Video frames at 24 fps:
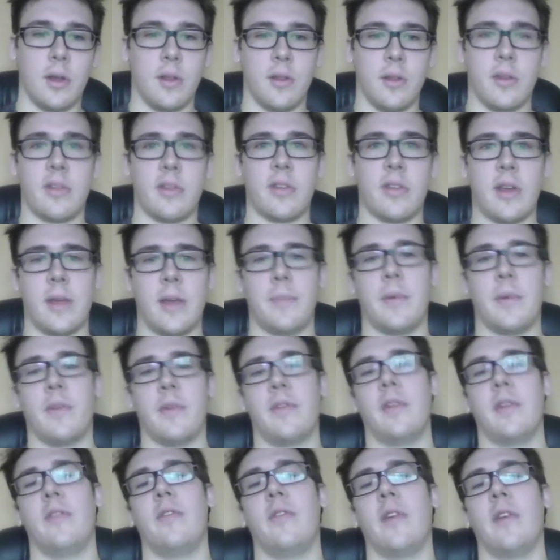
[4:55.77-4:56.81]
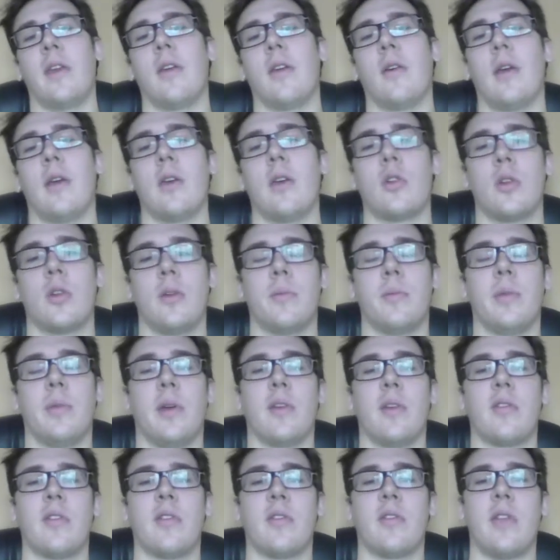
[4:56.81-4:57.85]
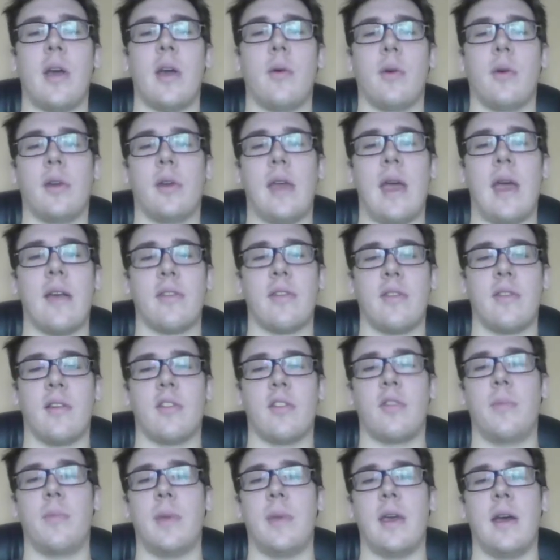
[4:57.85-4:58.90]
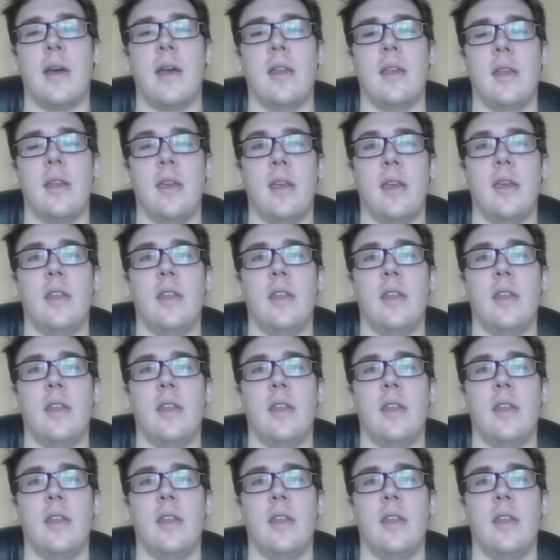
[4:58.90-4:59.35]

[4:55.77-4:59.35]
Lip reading: This type of configuration places network assets behind